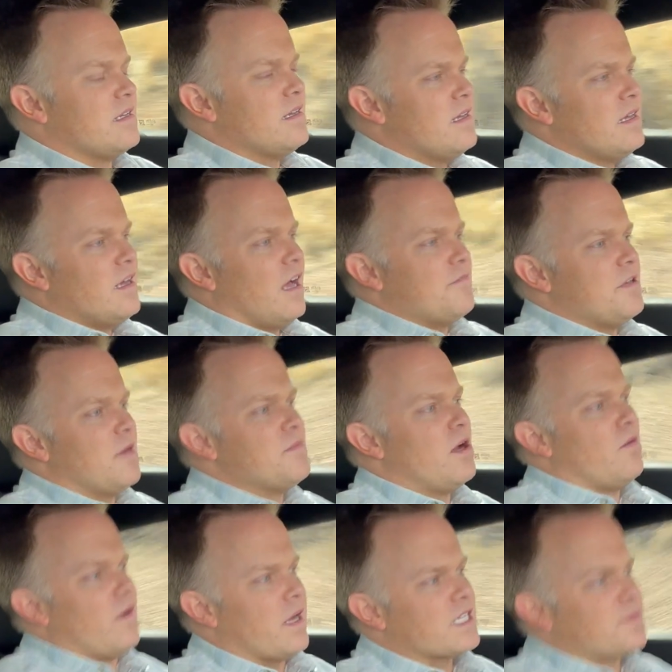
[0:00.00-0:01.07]
I mean, I'm
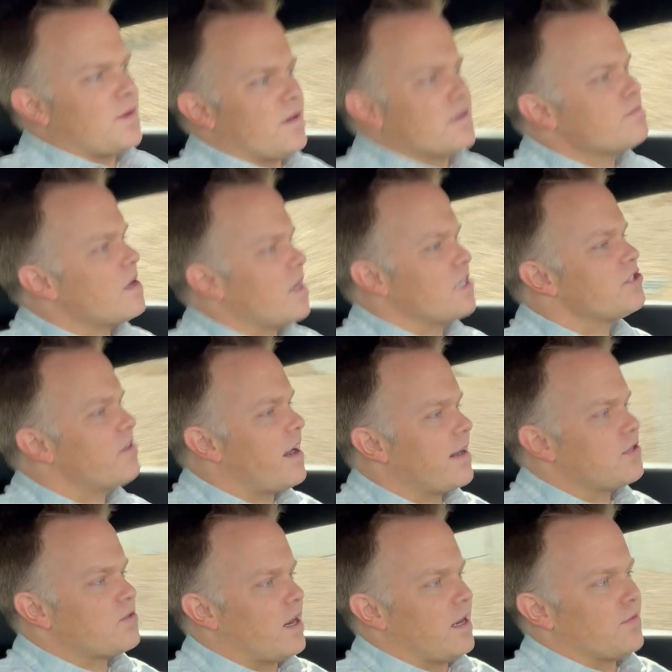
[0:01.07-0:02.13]
no expert, I'm not a
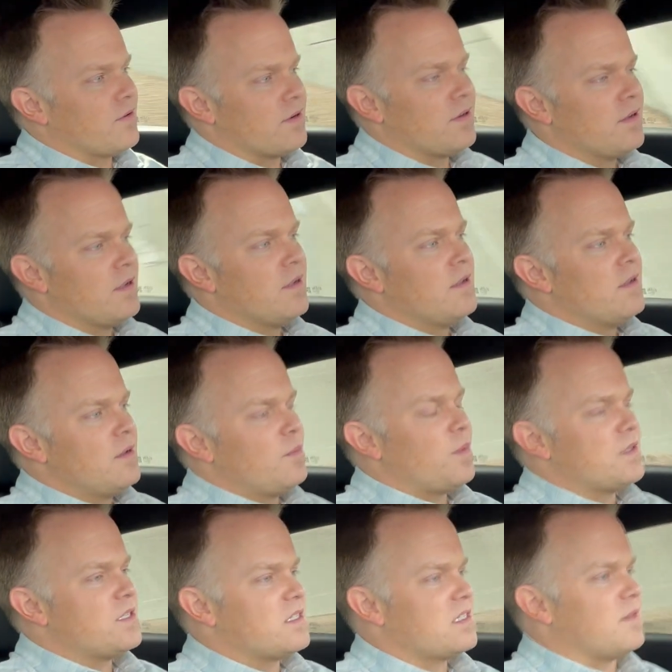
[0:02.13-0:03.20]
track driver,
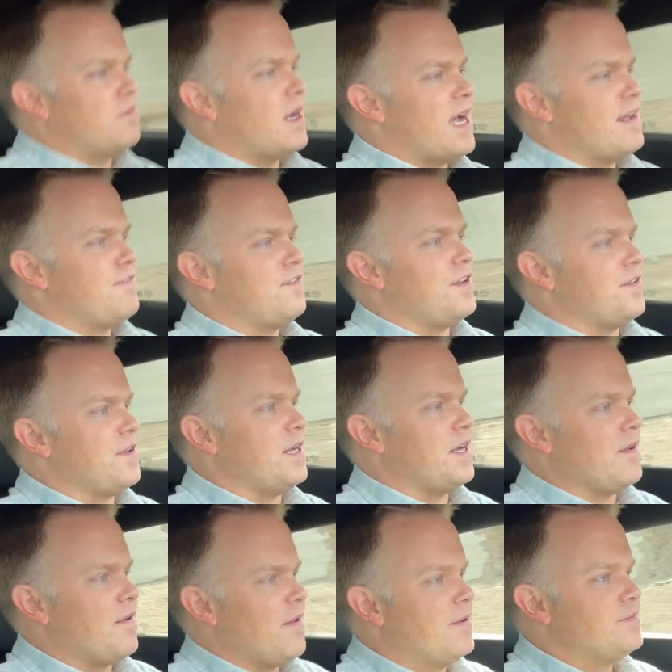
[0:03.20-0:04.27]
but just to my
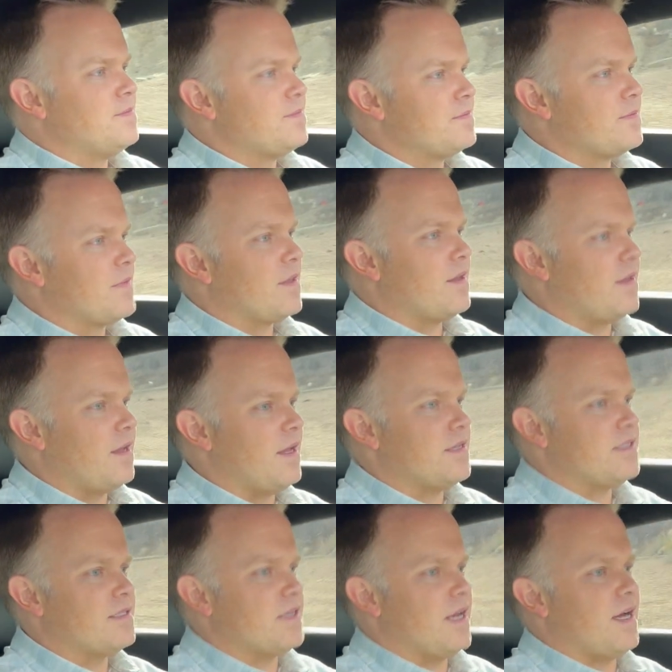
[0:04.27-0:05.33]
feeling, it's